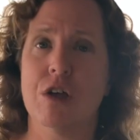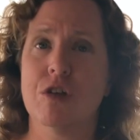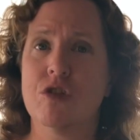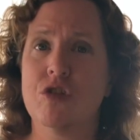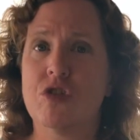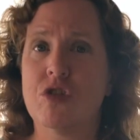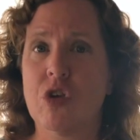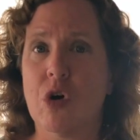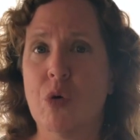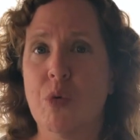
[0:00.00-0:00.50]

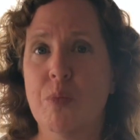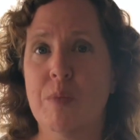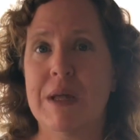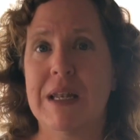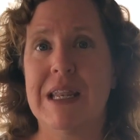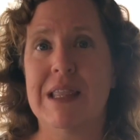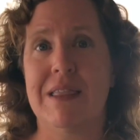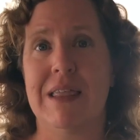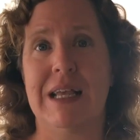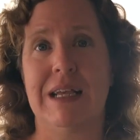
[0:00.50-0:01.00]
So
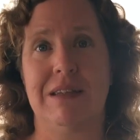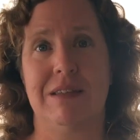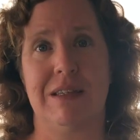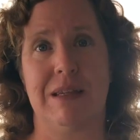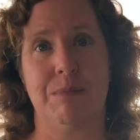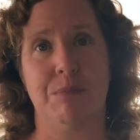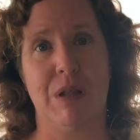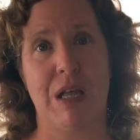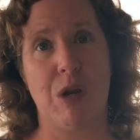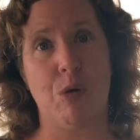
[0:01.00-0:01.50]
many things
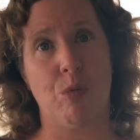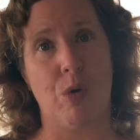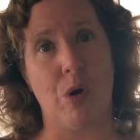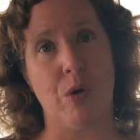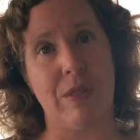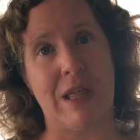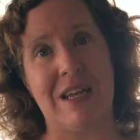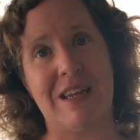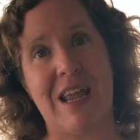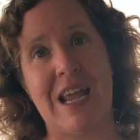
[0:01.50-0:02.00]
can play a
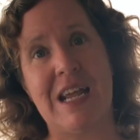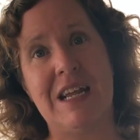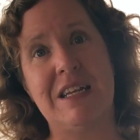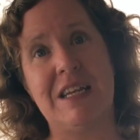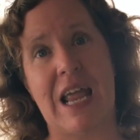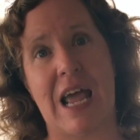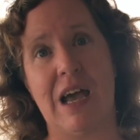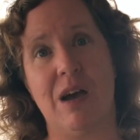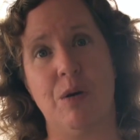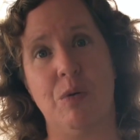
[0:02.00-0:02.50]
role that take
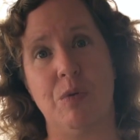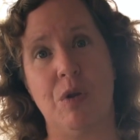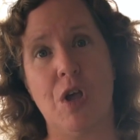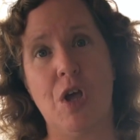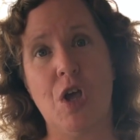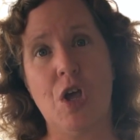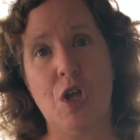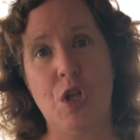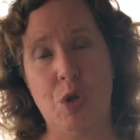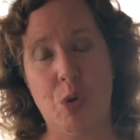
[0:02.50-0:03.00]
down
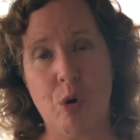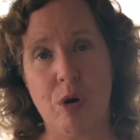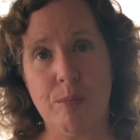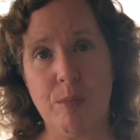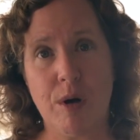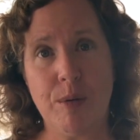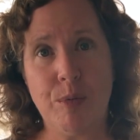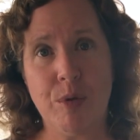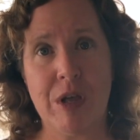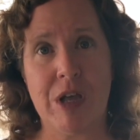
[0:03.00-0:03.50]
your
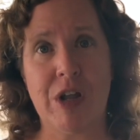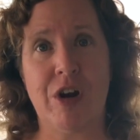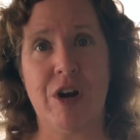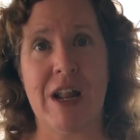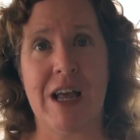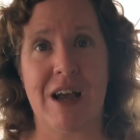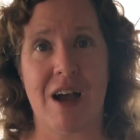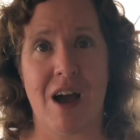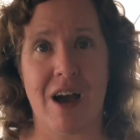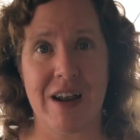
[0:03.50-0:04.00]
mobile
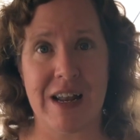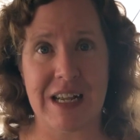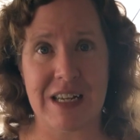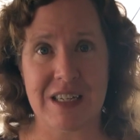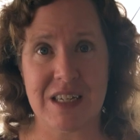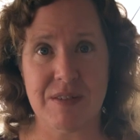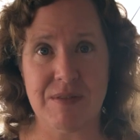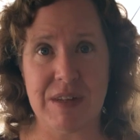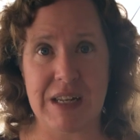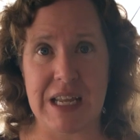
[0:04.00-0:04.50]
internet
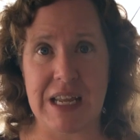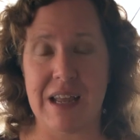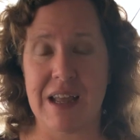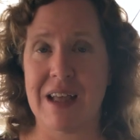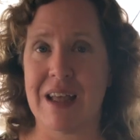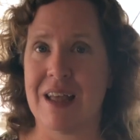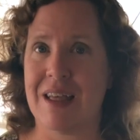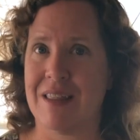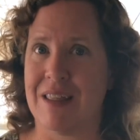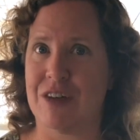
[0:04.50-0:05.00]
connectivity
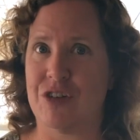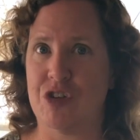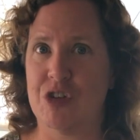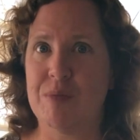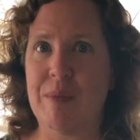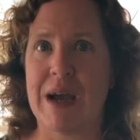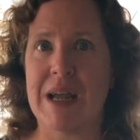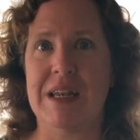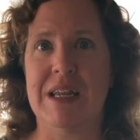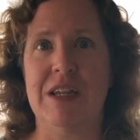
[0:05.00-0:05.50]
that you
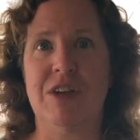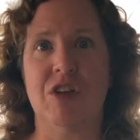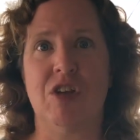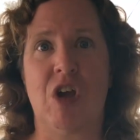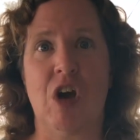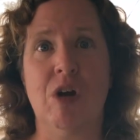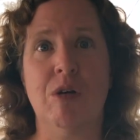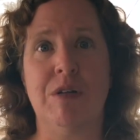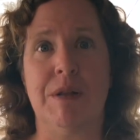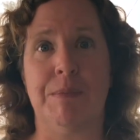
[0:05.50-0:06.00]
might need to
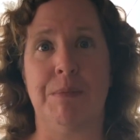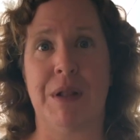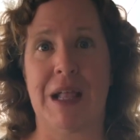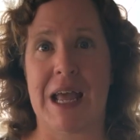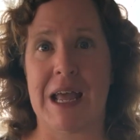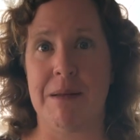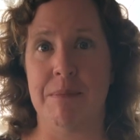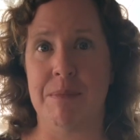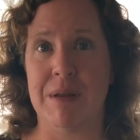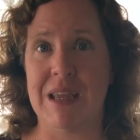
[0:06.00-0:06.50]
go to
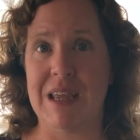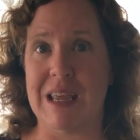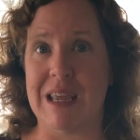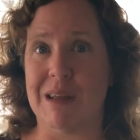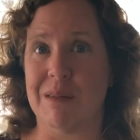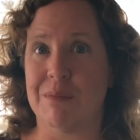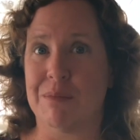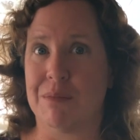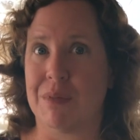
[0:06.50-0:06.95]
plan B,